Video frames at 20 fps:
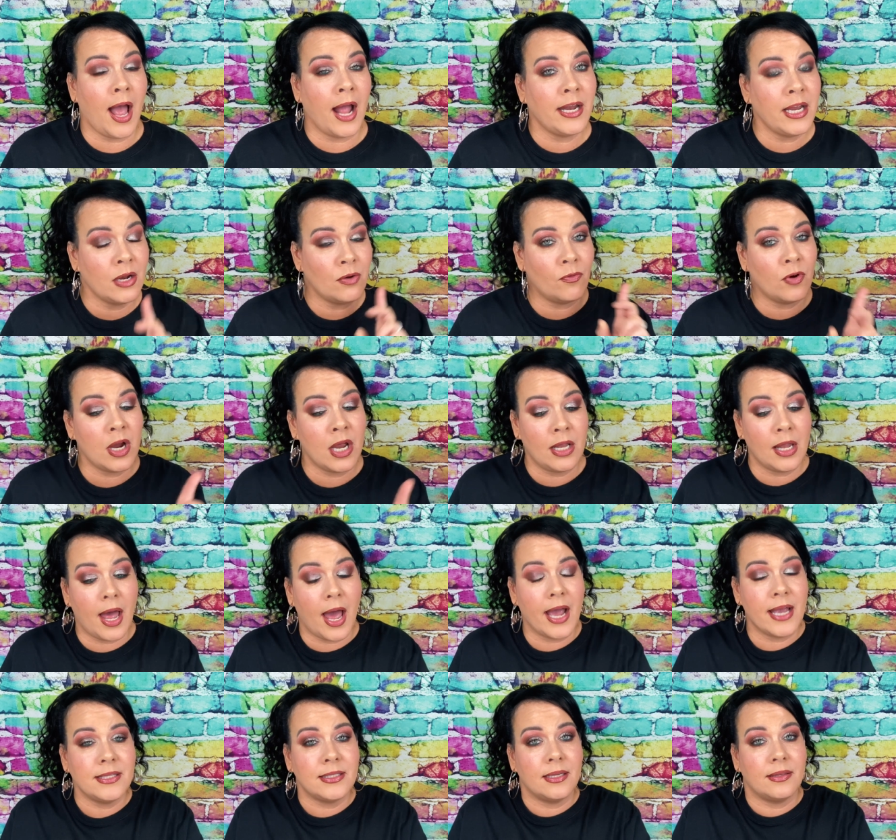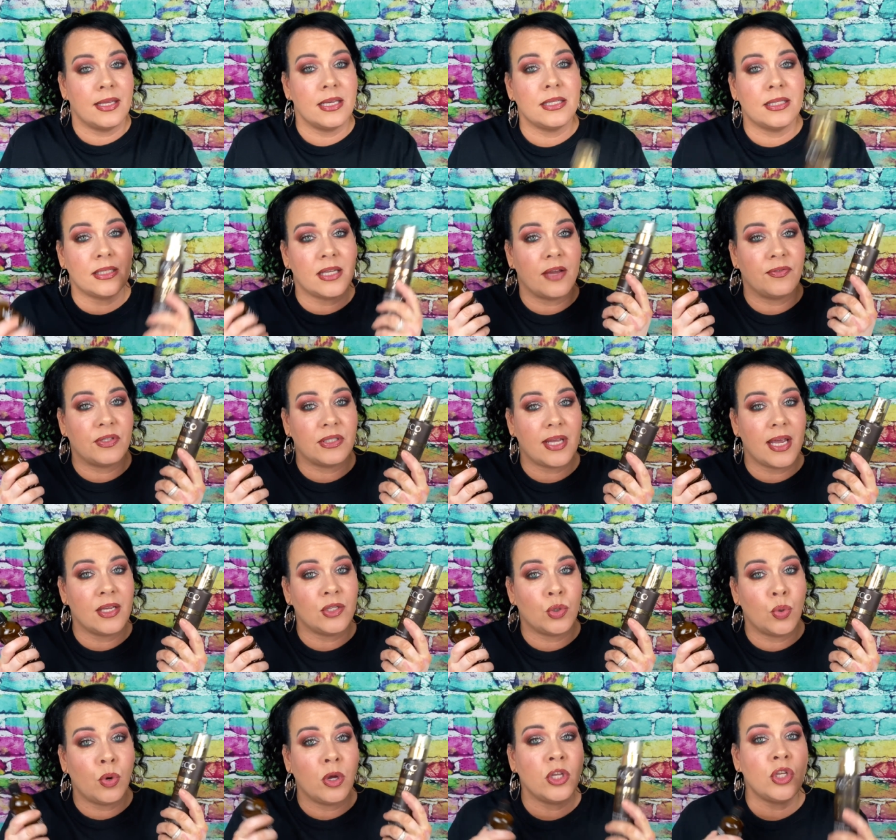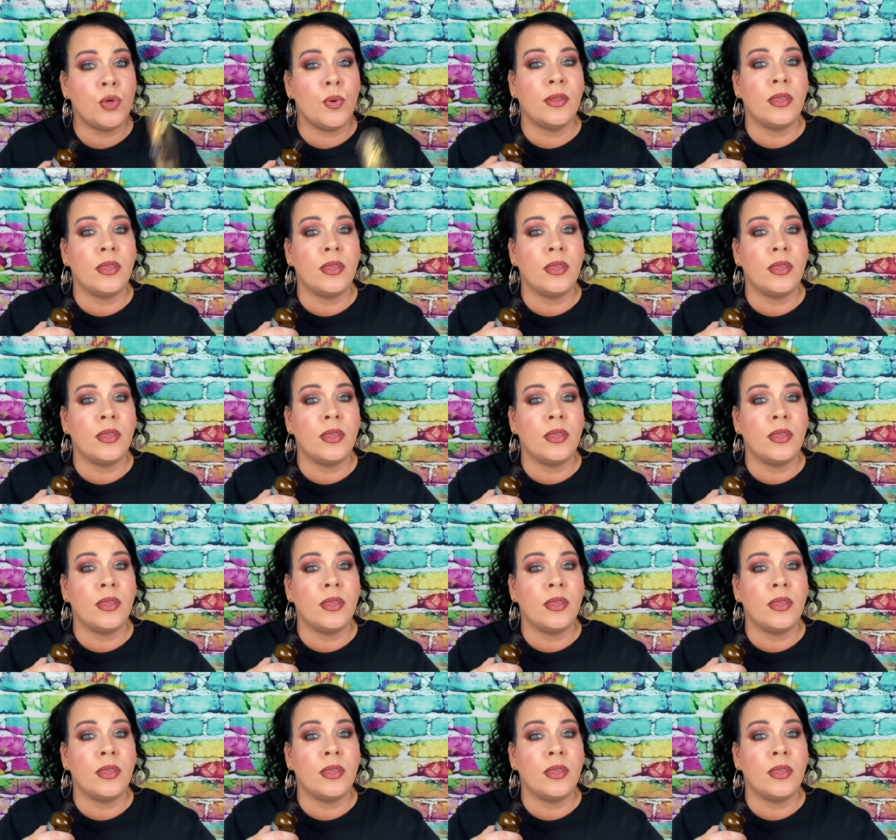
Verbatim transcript: I didn't realize that this stuff stays on you,